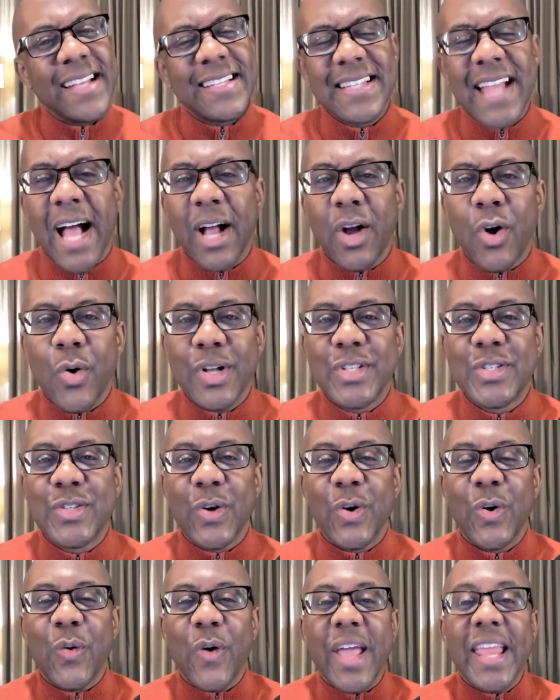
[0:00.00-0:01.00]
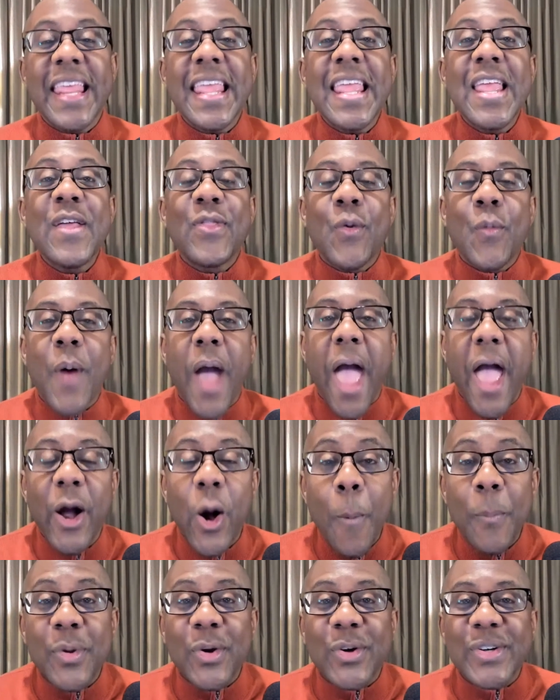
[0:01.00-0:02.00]
it's not going so great. Either way,
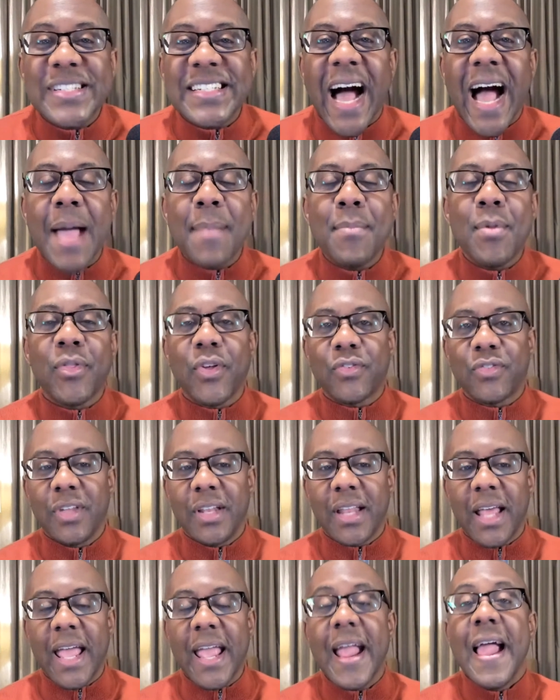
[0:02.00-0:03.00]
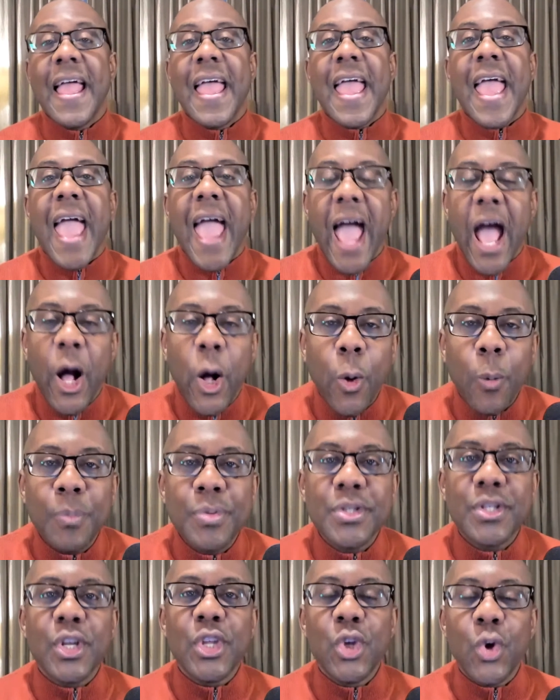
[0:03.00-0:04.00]
I hope your time with us today
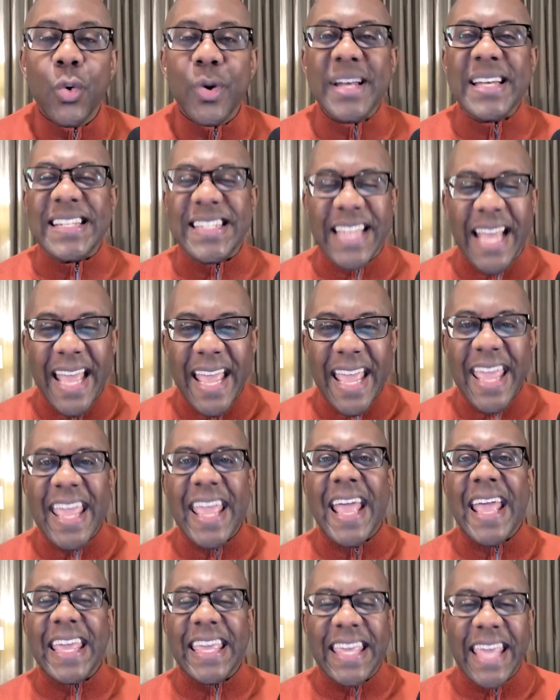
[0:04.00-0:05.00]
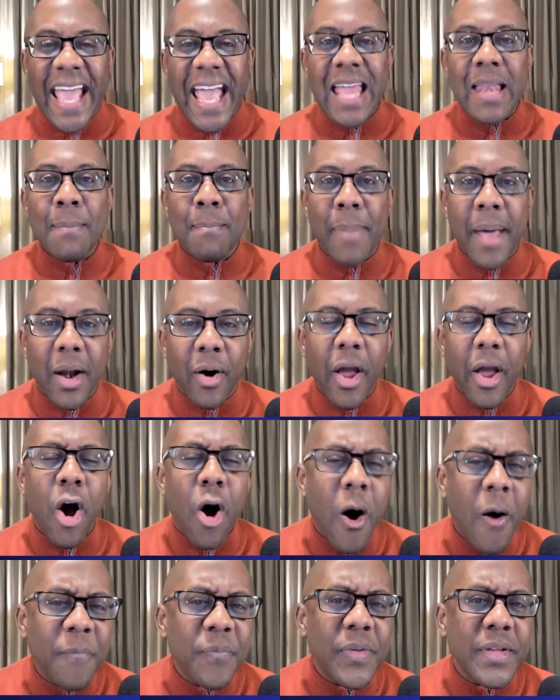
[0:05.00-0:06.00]
helps your day get better. I
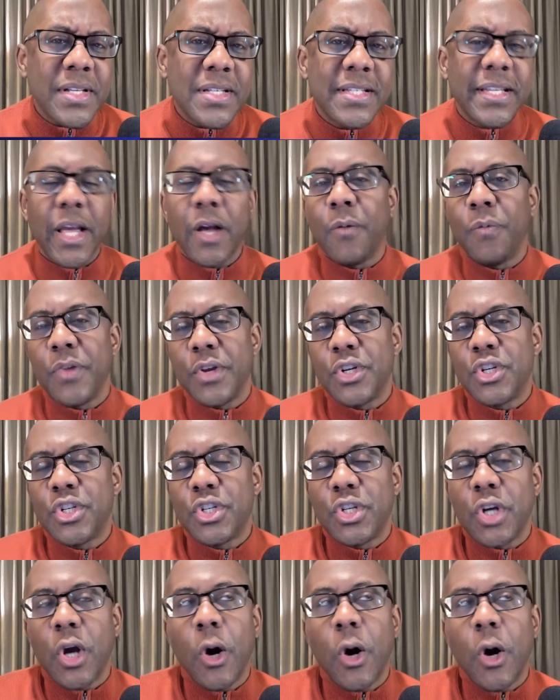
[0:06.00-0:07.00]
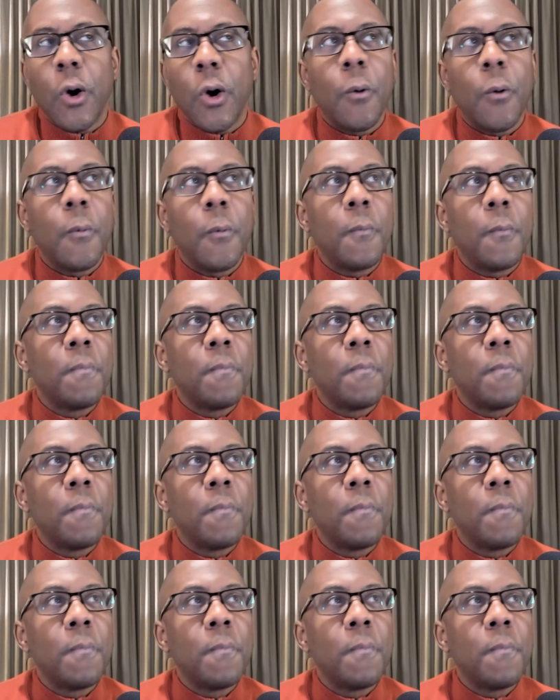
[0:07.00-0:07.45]
often say on this show,